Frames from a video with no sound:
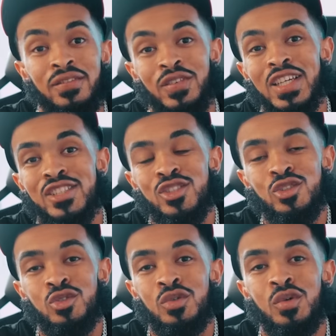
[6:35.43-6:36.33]
In phase
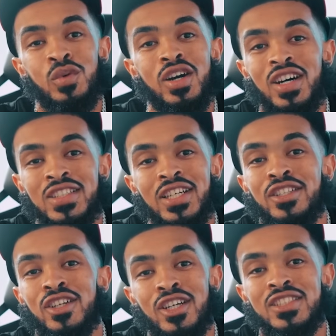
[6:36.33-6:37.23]
2, we'll unlock
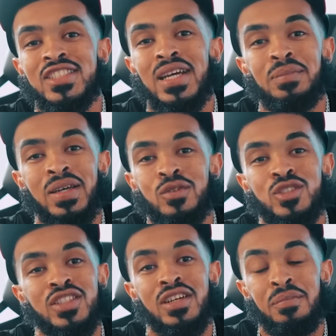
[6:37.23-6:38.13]
your untapped
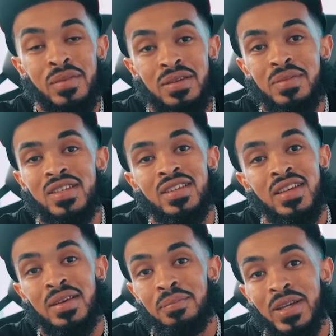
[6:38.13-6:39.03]
levels of commitment,
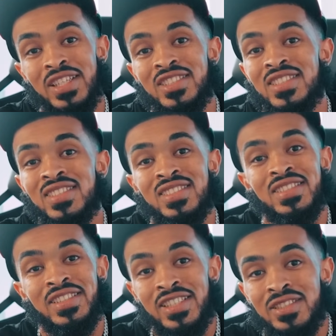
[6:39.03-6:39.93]
patience,
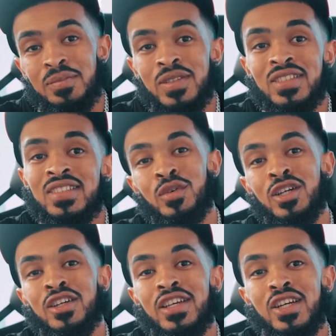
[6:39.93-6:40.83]
discipline. We're
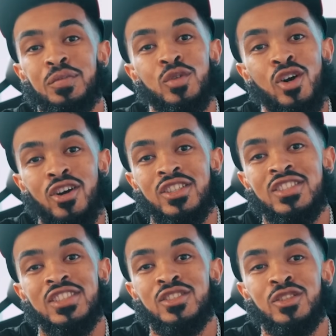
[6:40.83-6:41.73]
gonna help you
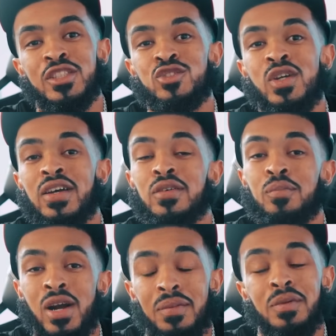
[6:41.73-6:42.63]
harness it so that you have the
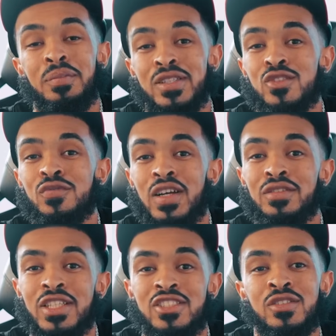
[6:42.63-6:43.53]
proper mental
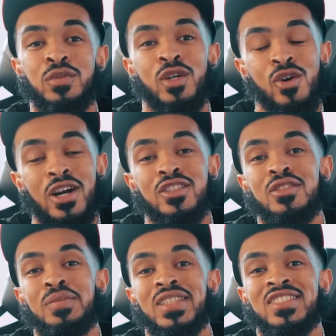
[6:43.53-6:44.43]
foundation required
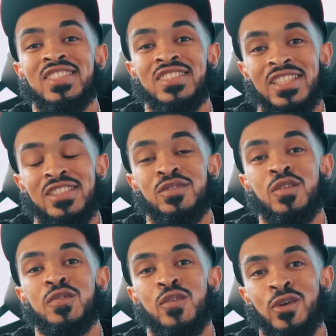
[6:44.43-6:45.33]
to be a
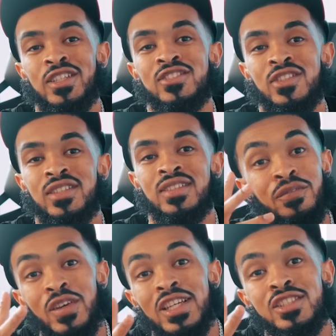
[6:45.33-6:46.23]
successful Forex trader.
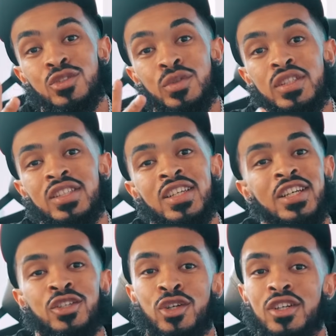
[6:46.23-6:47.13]
Phase 3,
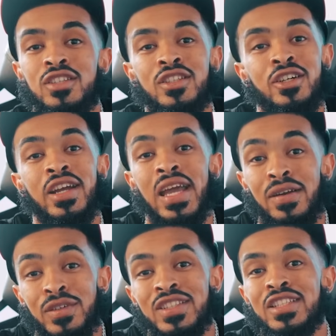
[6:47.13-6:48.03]
you're gonna learn
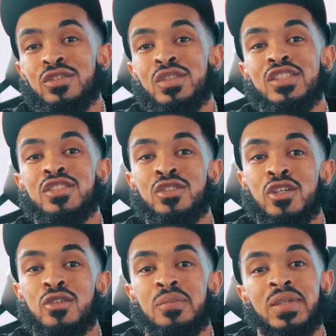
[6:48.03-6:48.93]
everything you need to
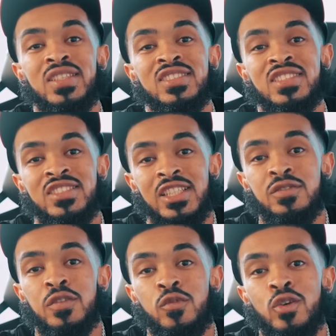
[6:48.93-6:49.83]
know to be a
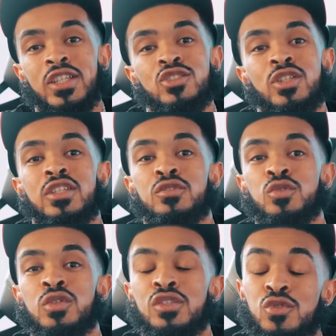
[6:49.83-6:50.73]
successful Forex trader
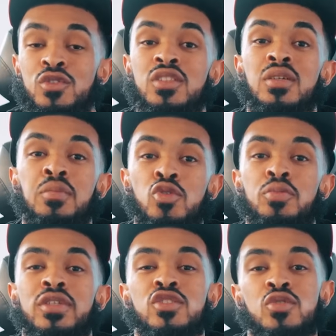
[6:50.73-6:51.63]
through the use of the
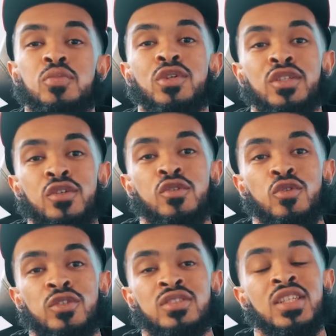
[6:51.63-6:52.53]
Blueprint 2.0
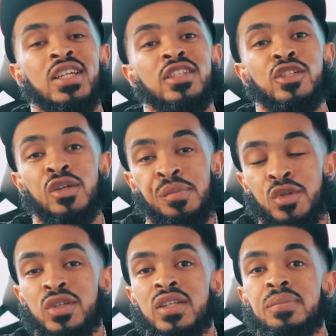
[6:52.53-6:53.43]
course, the
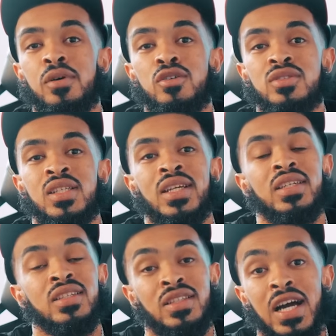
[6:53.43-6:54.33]
community posts,
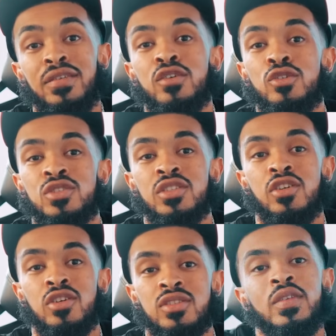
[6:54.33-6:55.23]
and the live coaching
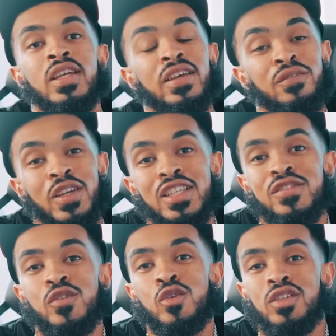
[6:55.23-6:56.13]
calls. In phase
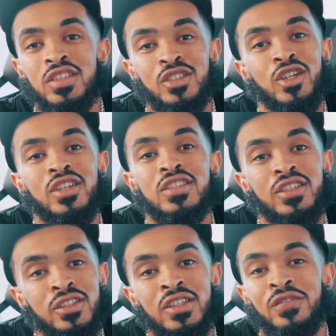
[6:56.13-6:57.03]
4, you're gonna
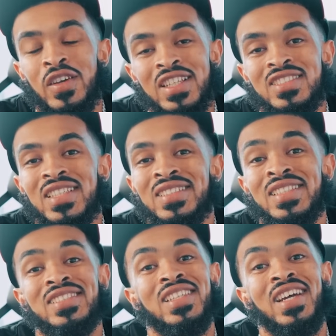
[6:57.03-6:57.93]
learn the advanced
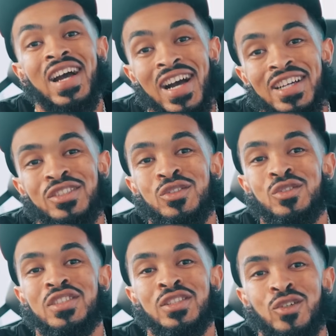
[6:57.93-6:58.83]
techniques that I
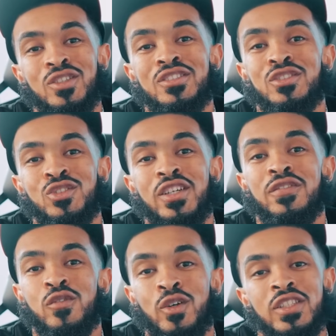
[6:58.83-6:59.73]
use in order to
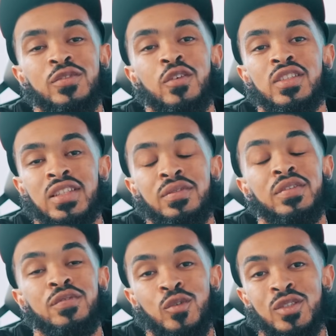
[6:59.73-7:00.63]
trade Forex for a
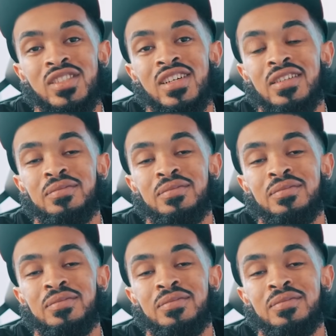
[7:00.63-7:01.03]
living full time.